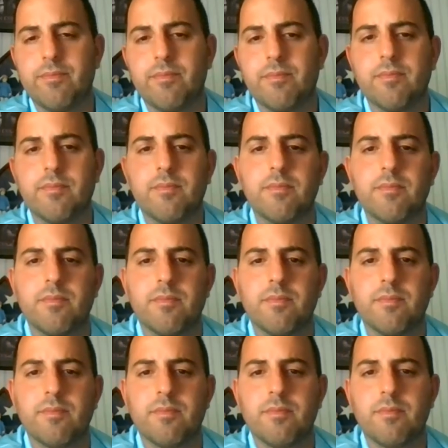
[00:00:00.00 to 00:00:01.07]

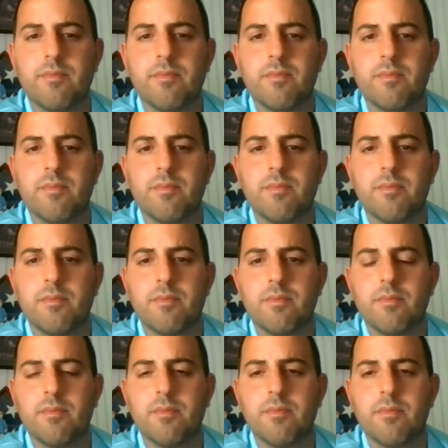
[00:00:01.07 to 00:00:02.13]

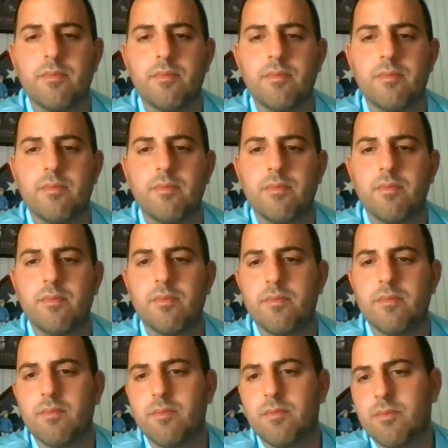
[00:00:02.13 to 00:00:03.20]

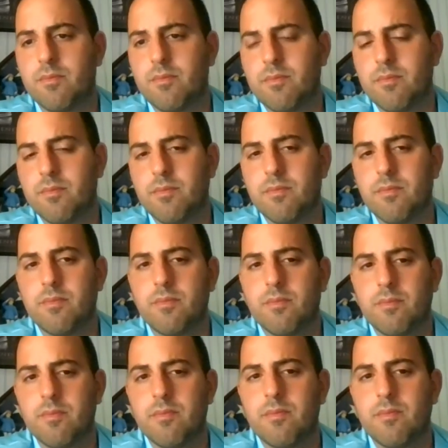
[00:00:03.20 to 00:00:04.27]

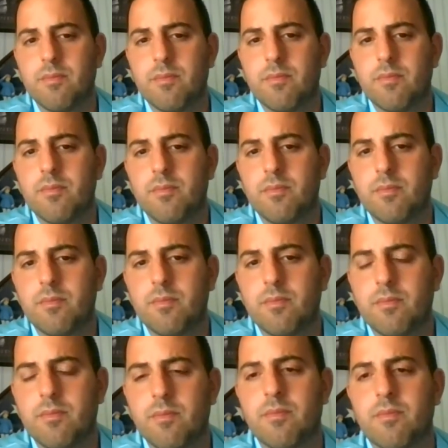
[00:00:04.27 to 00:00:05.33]

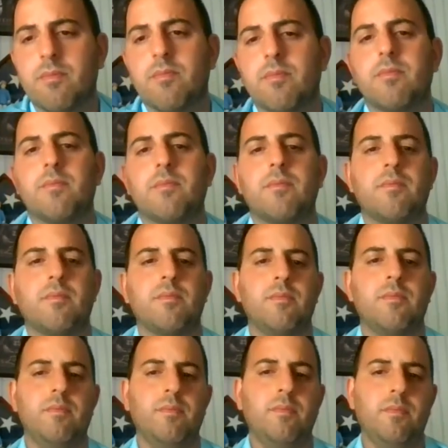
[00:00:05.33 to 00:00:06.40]

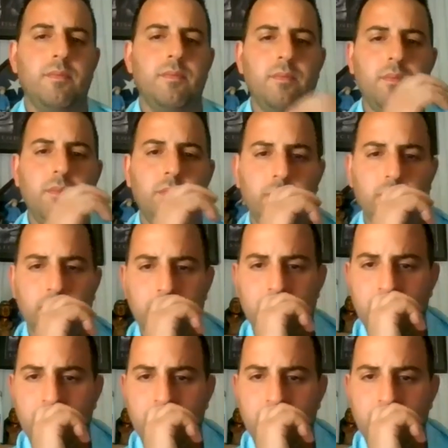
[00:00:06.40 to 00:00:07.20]
(not speaking)